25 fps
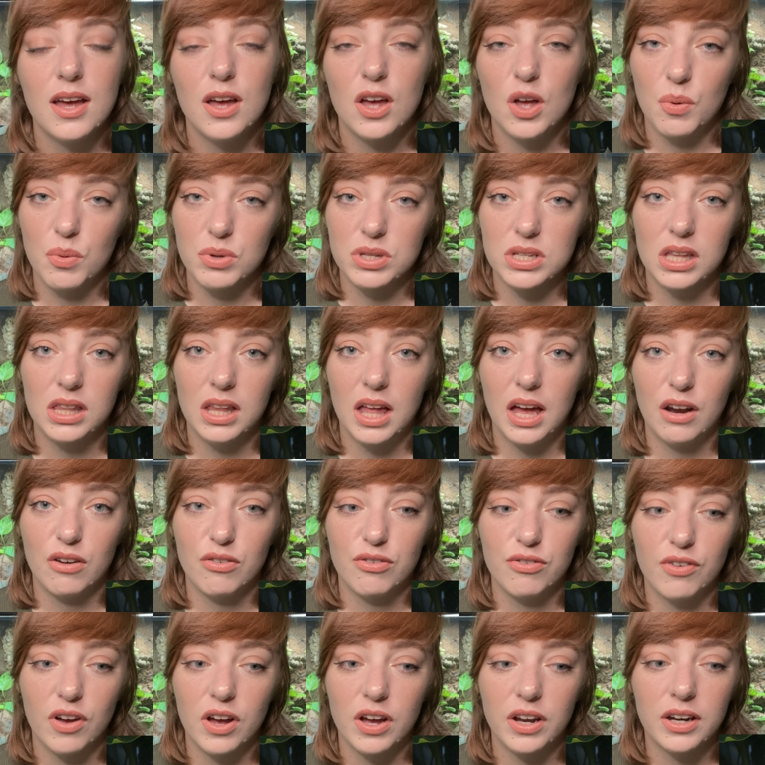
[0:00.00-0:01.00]
It was a lot
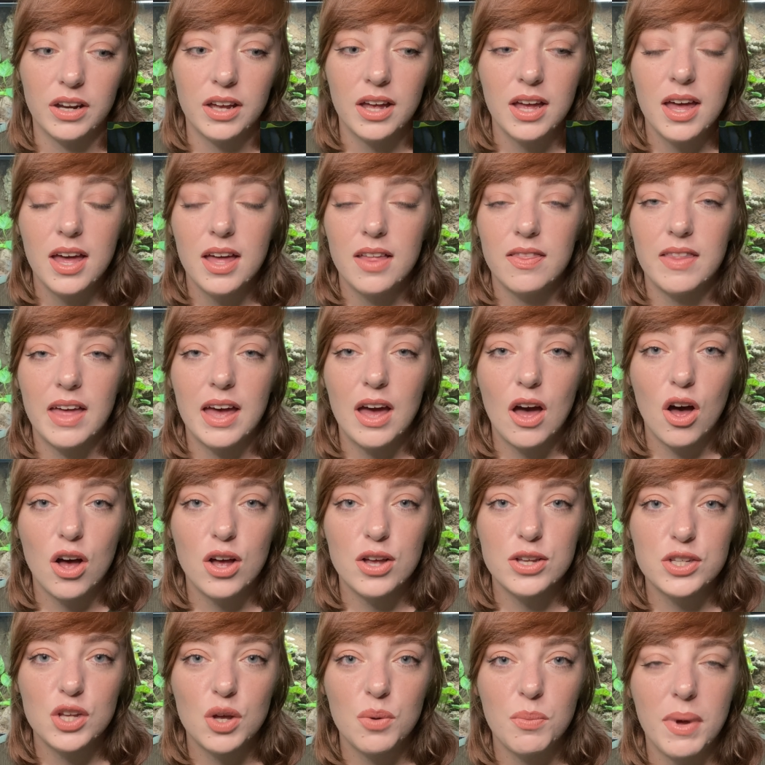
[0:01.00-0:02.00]
of fun. They
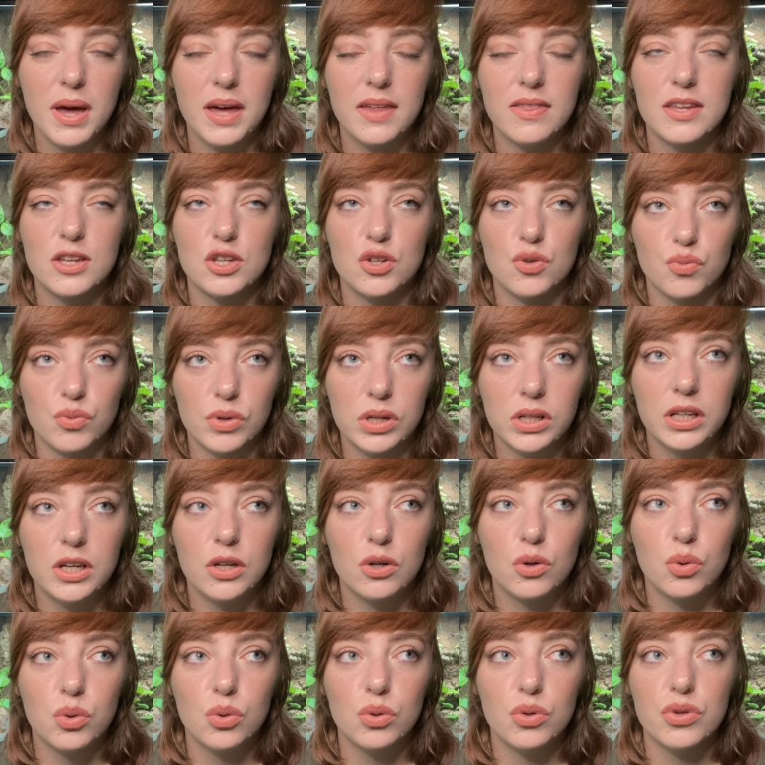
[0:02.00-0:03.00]
also make this
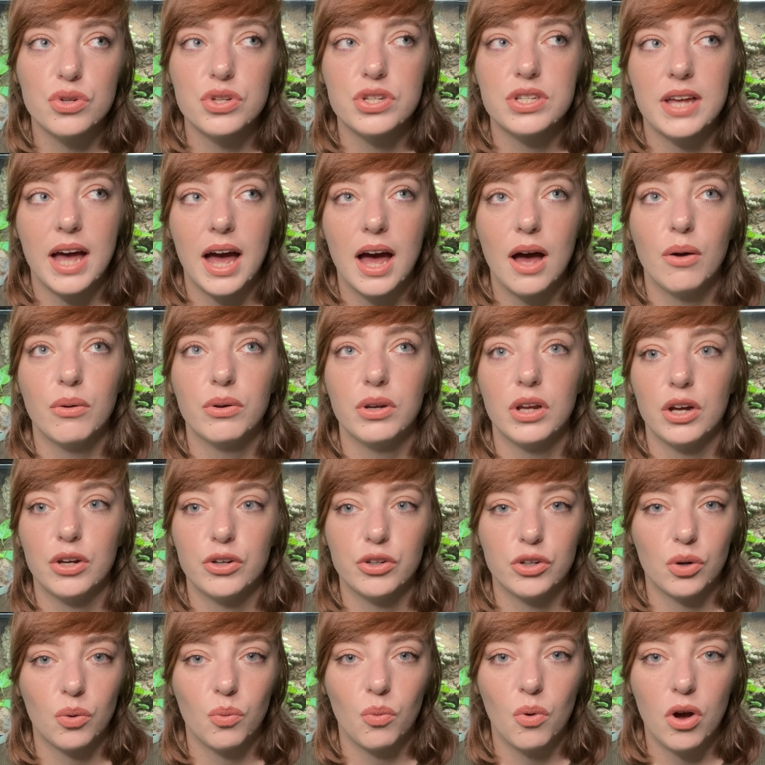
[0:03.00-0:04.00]
really cool sound
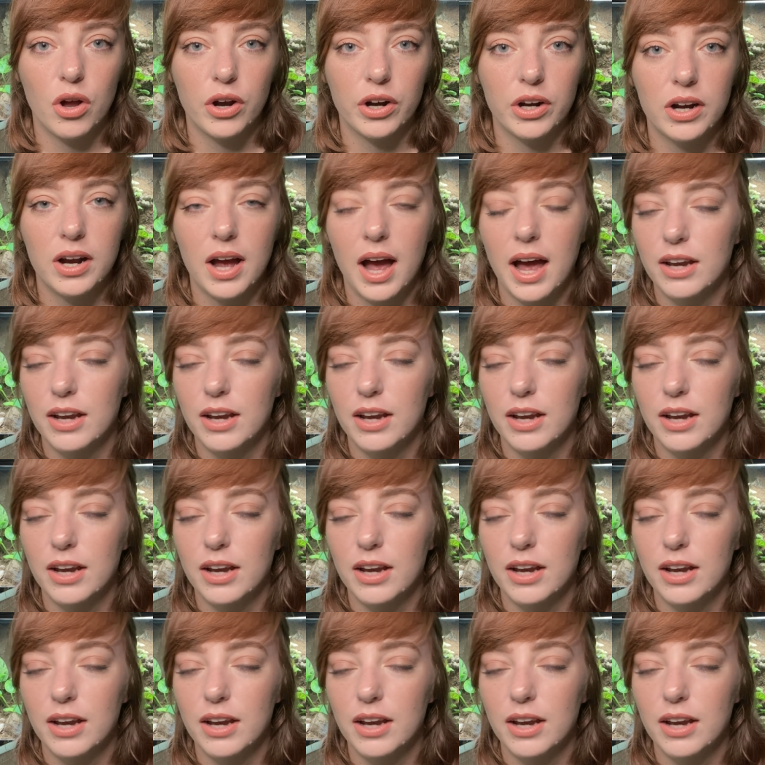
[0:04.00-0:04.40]
underwater.